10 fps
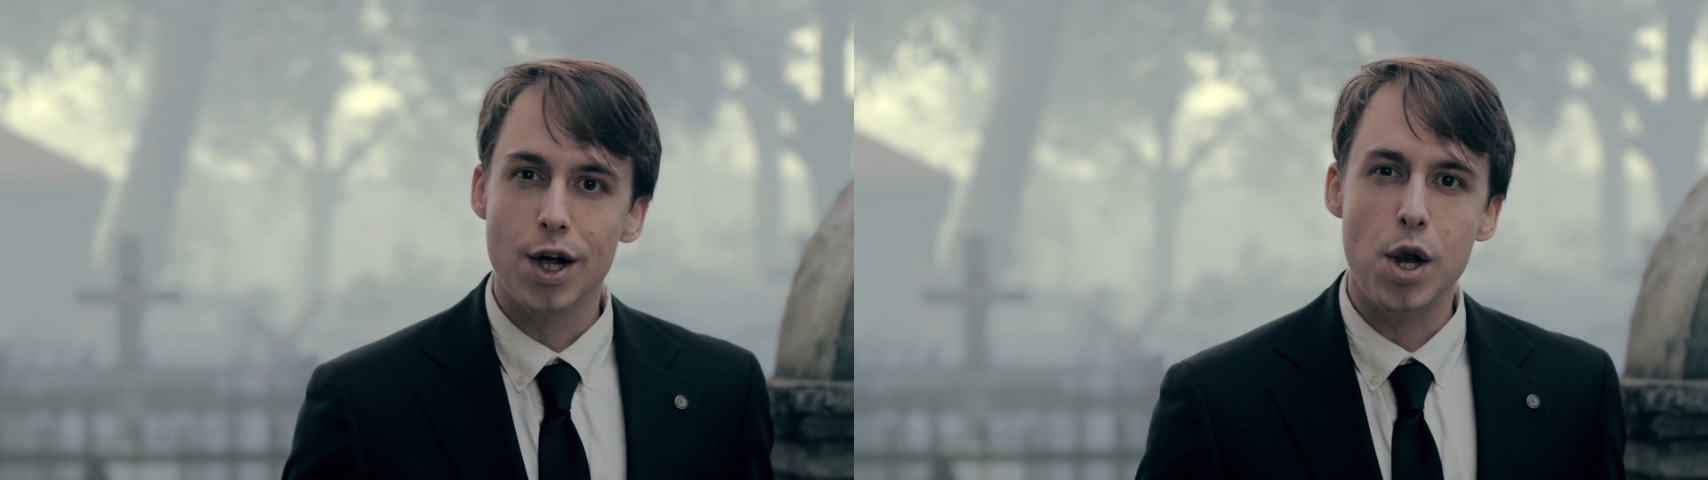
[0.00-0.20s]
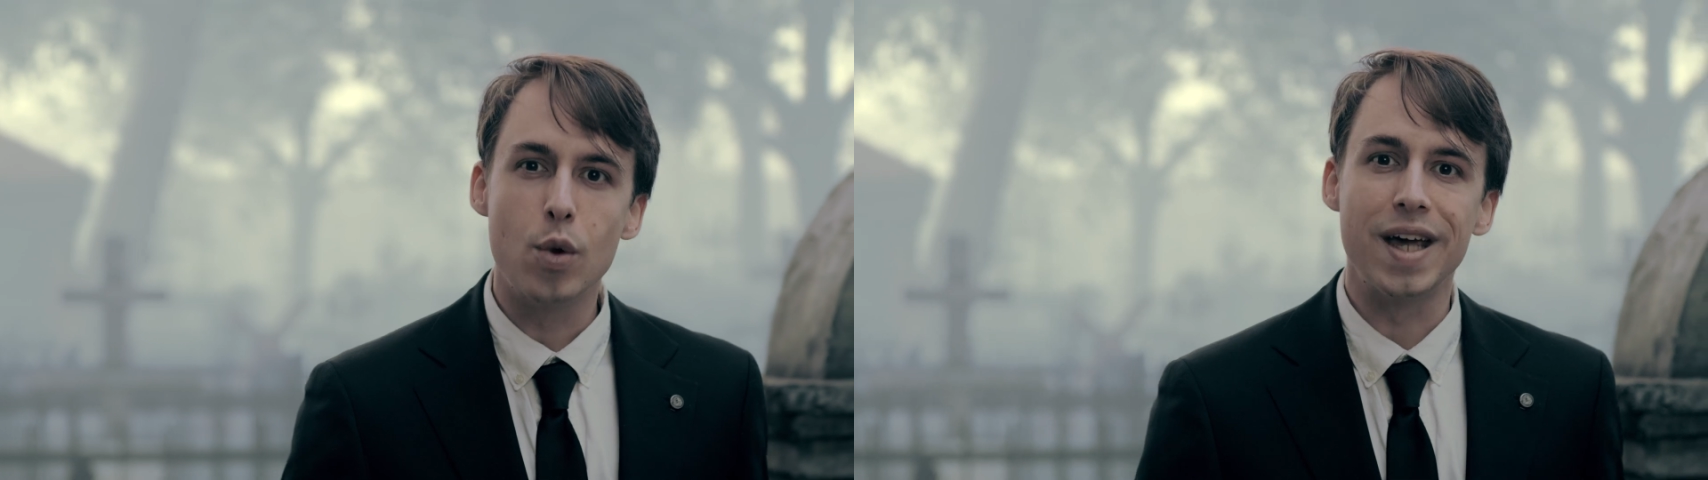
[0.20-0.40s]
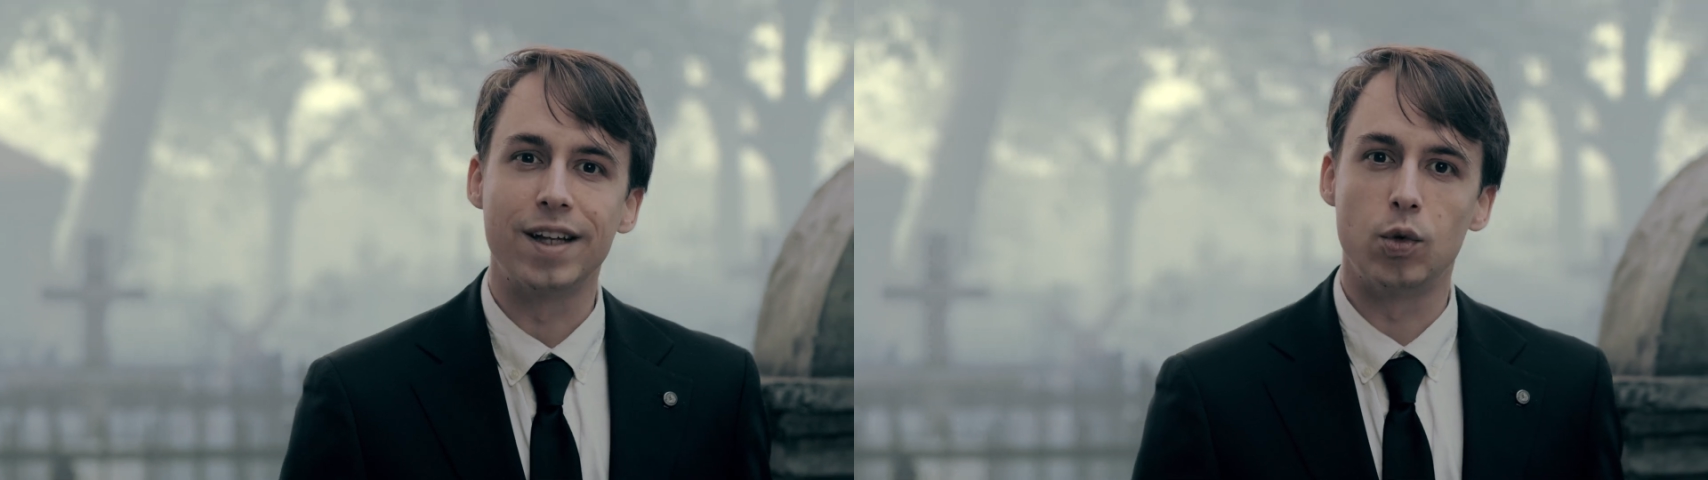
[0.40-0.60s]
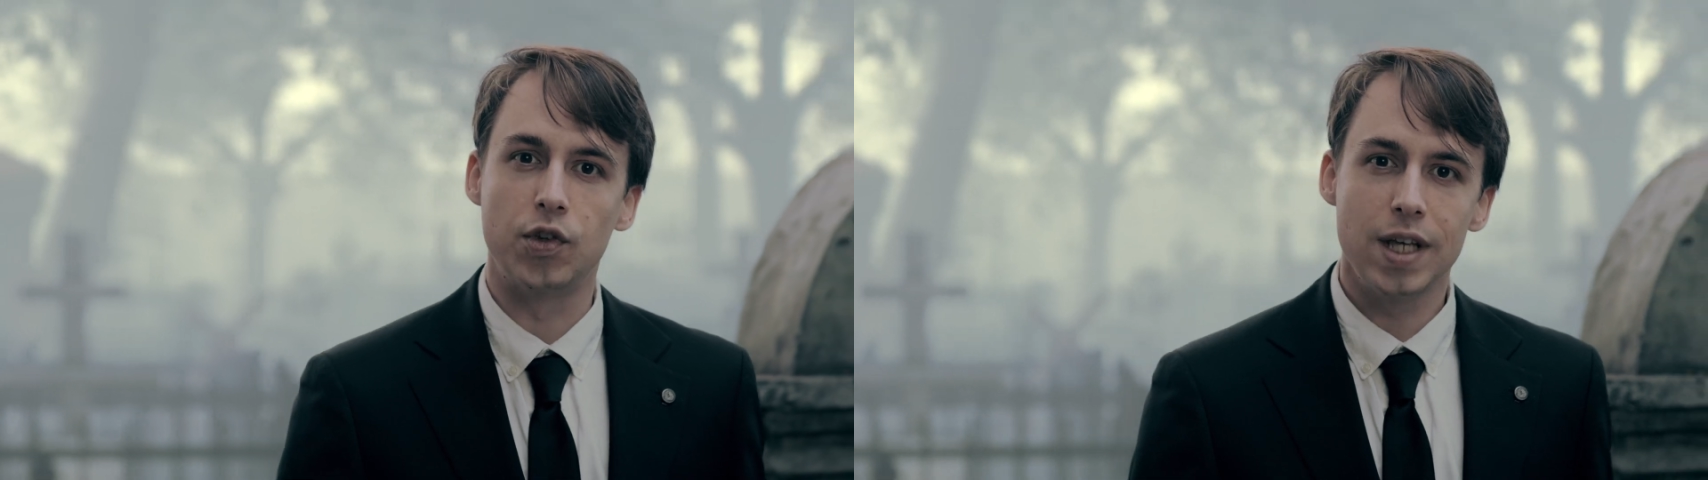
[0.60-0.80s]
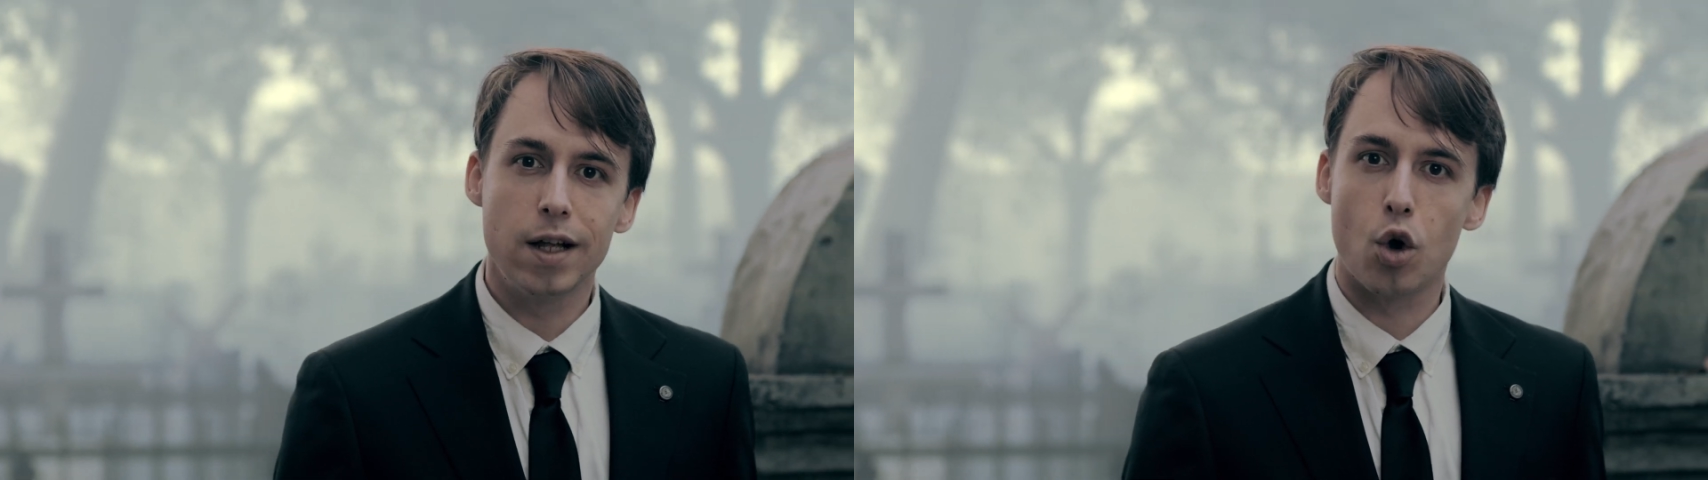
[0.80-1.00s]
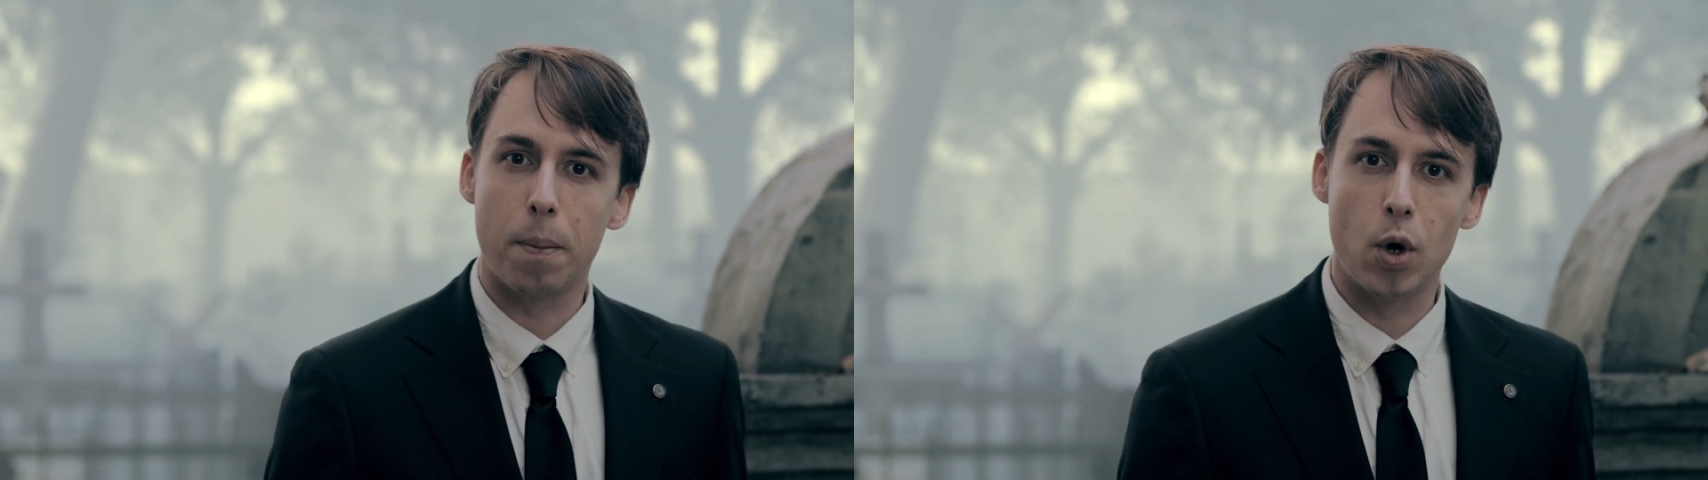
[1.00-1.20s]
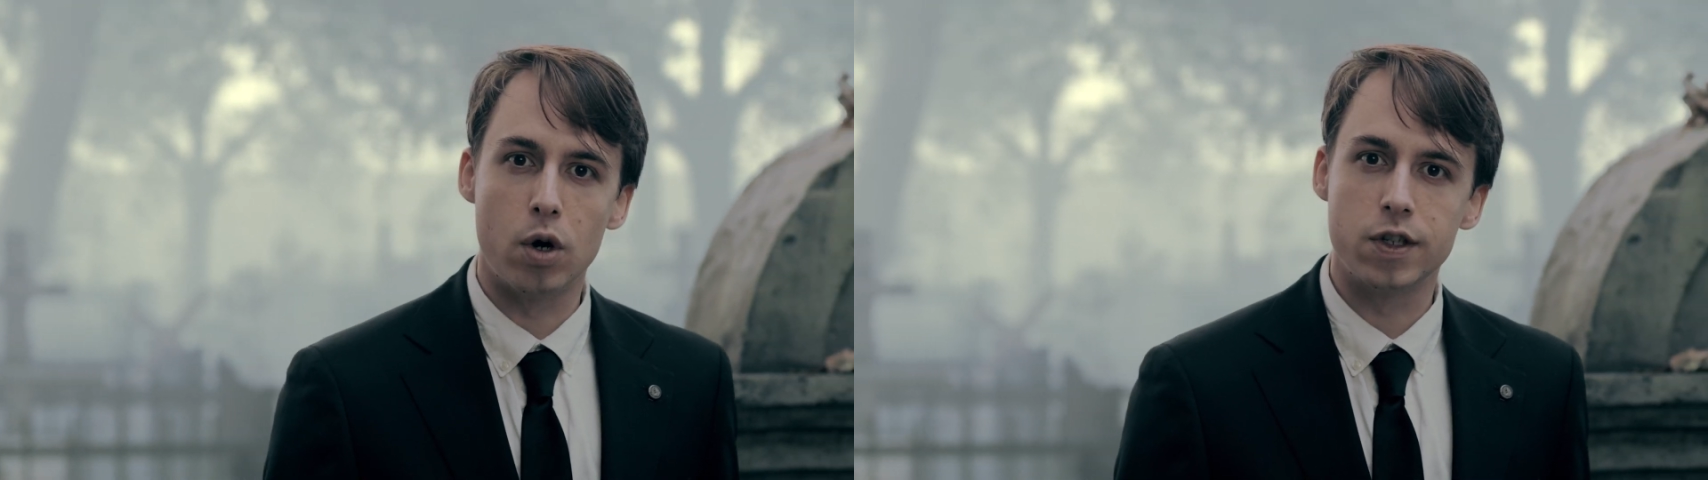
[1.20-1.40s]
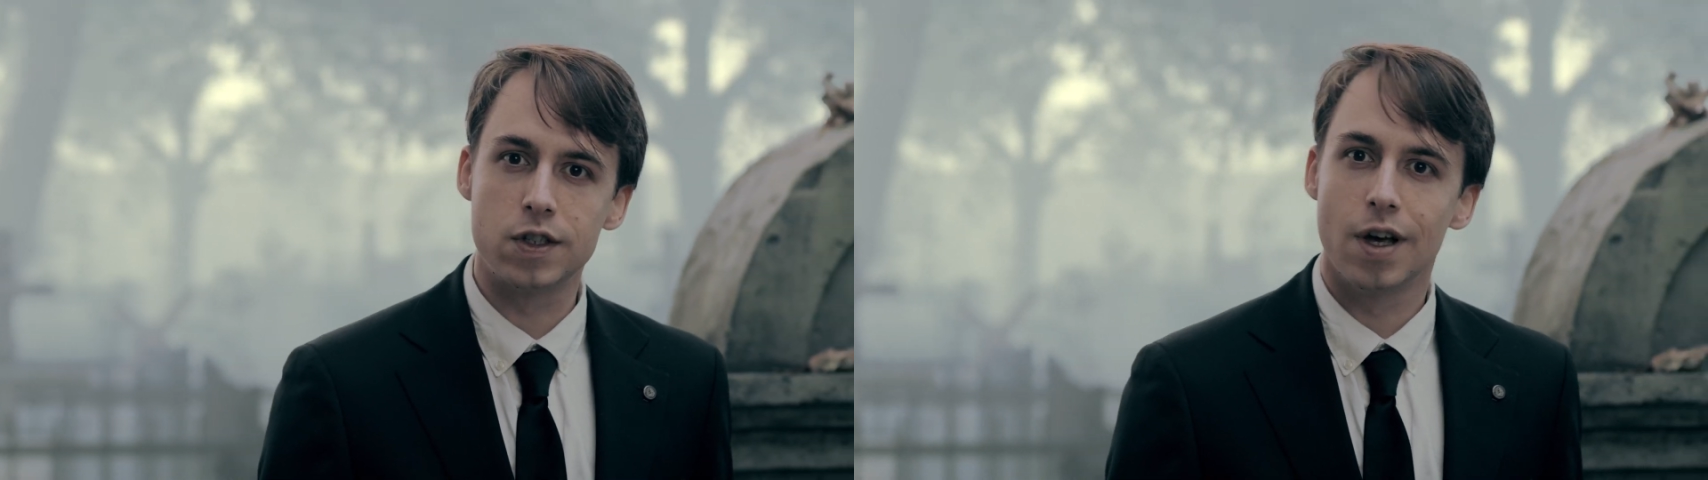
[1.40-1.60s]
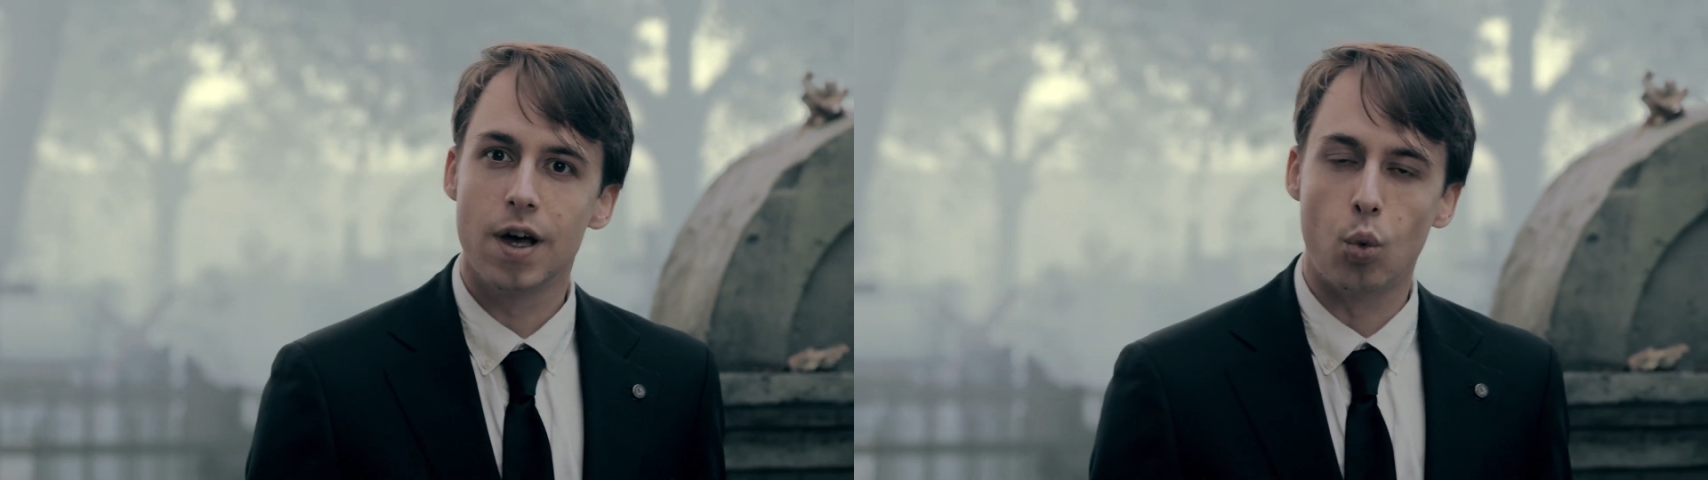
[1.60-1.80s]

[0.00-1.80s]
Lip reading: looking to steal your purse,